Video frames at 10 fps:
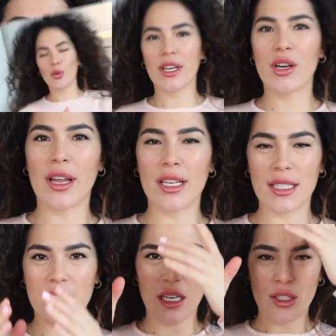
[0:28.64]
we're gonna
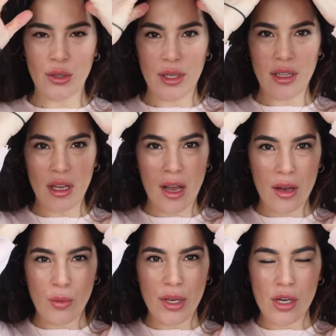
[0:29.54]
start doing
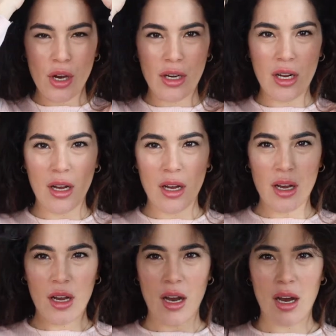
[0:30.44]
that. We're gonna
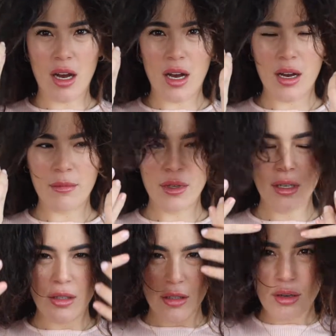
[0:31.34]

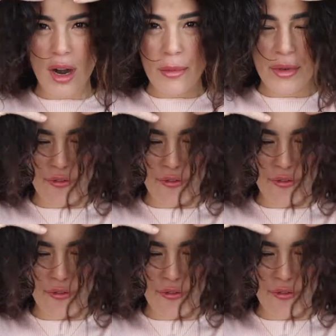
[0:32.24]
grab the